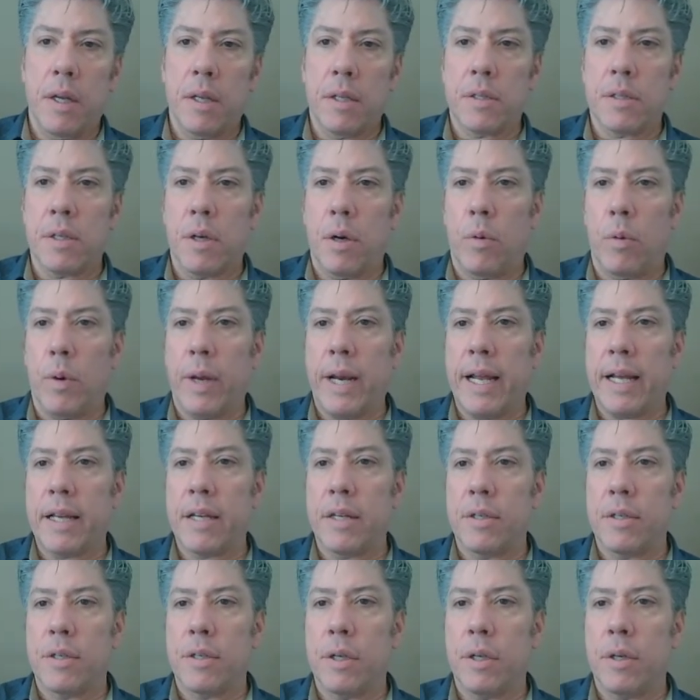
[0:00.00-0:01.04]
So what I
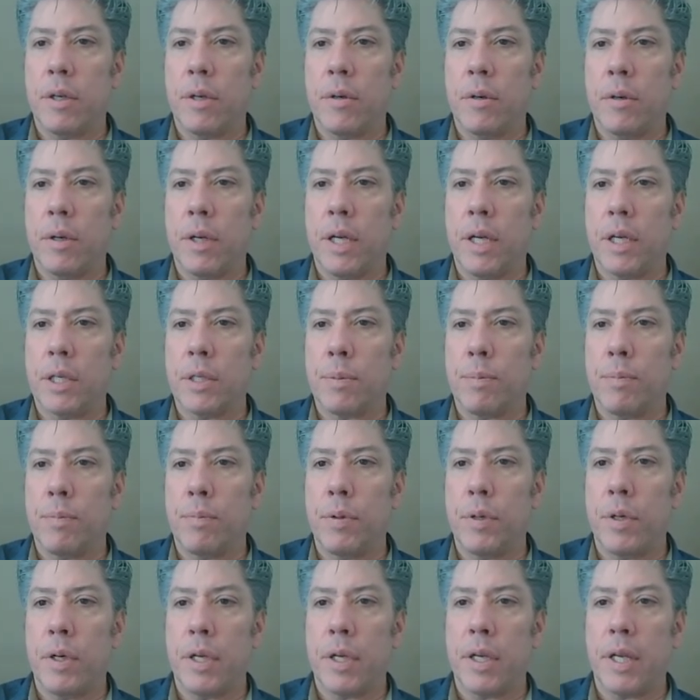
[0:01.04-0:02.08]
could do is
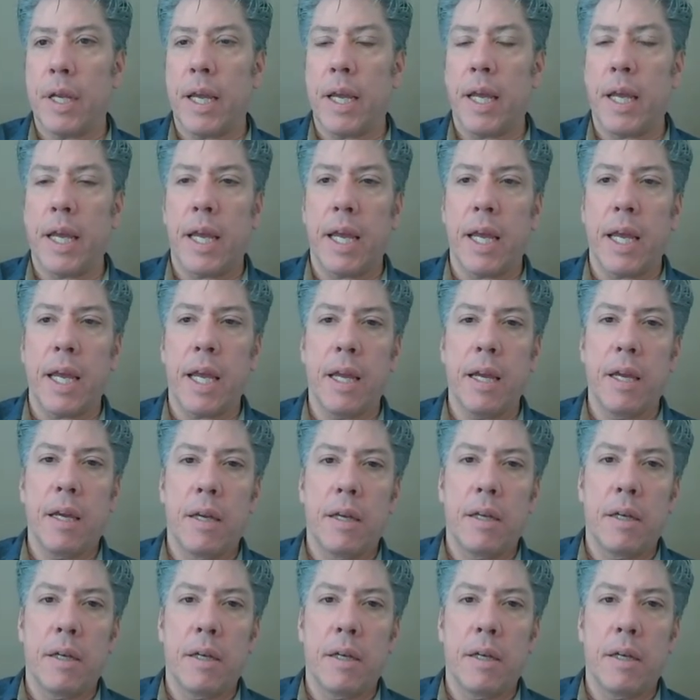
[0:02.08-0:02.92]
put a